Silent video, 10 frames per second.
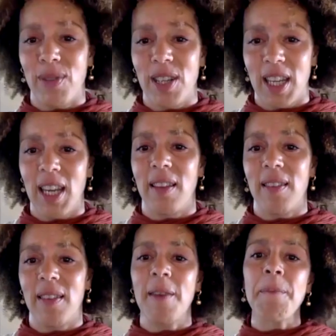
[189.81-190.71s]
the teeth.
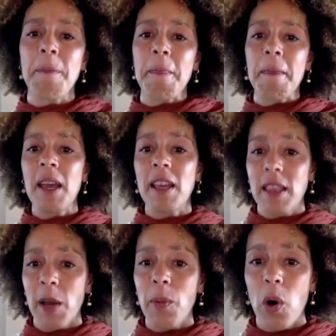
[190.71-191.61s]

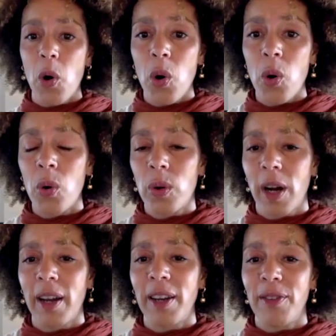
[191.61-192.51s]
They were all
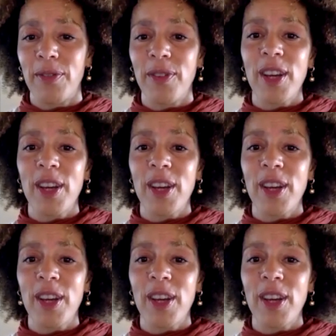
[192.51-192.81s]
kind of